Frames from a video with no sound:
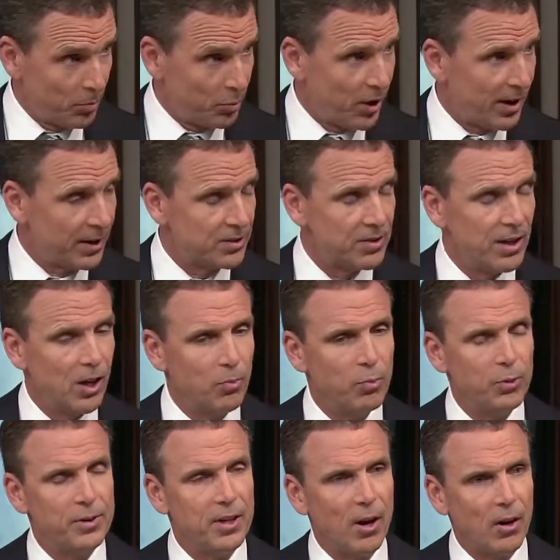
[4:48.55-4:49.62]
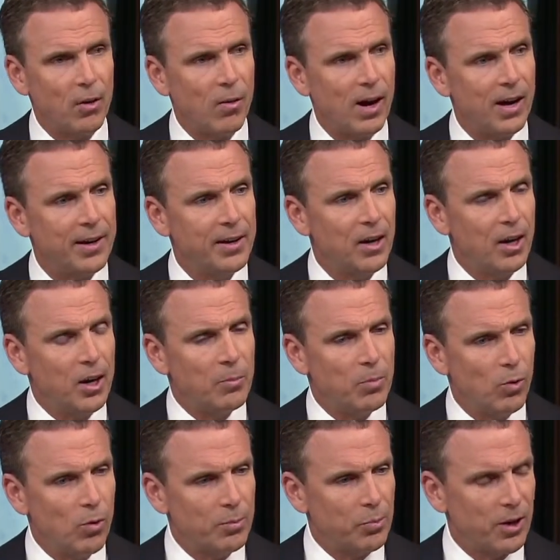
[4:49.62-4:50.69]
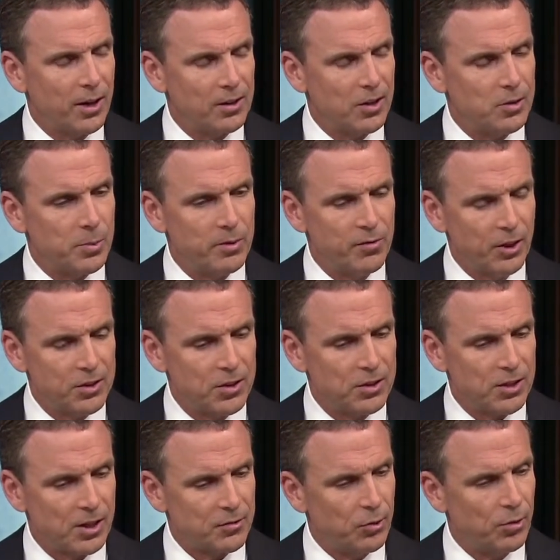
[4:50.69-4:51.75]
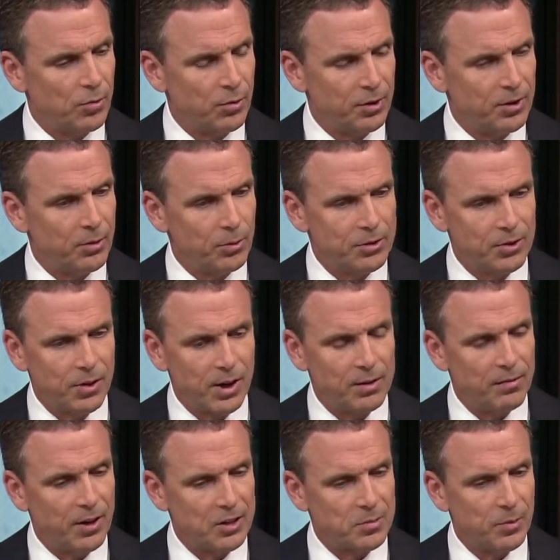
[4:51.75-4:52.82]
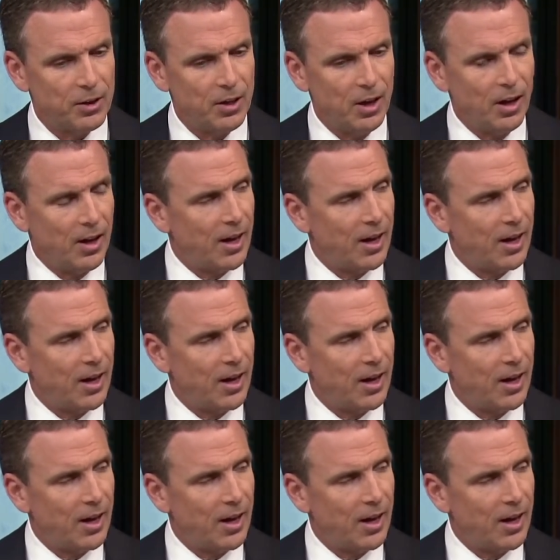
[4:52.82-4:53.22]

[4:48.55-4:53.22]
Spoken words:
products that help with the ROI, but one product that's been very successful with the return on investment